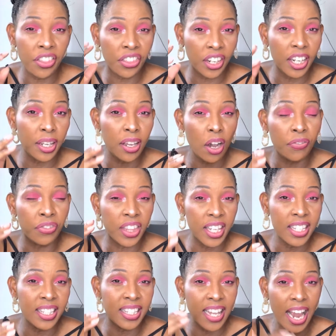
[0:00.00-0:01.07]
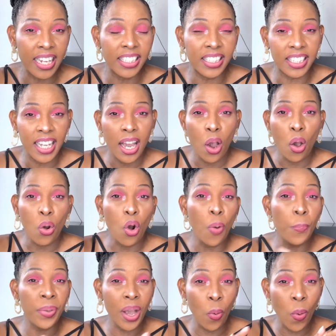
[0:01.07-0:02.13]
three of these sites,
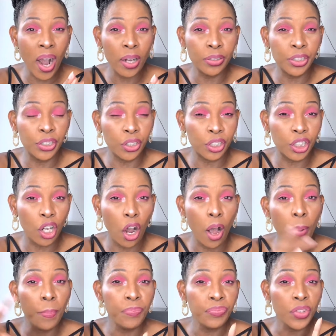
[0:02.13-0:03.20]
aupairworld.com,